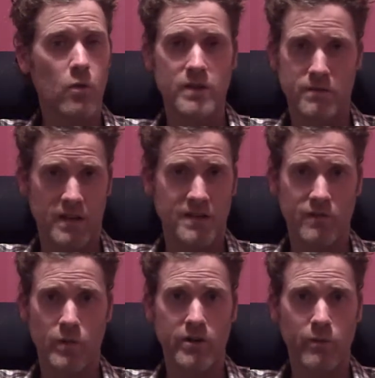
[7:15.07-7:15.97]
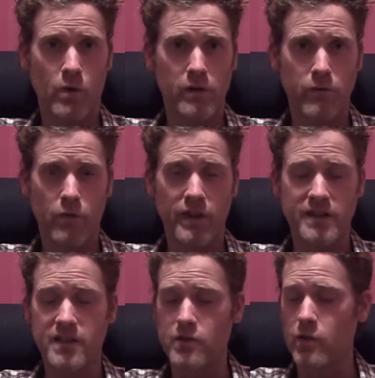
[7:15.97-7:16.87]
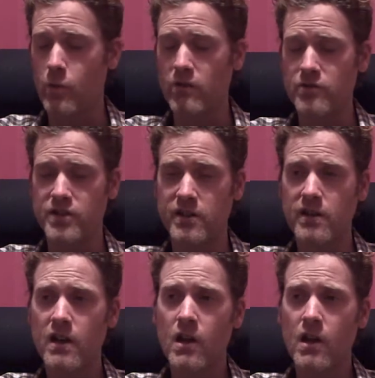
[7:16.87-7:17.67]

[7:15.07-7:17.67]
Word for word: always lots of weird and wonderful things to do in Wiltshire,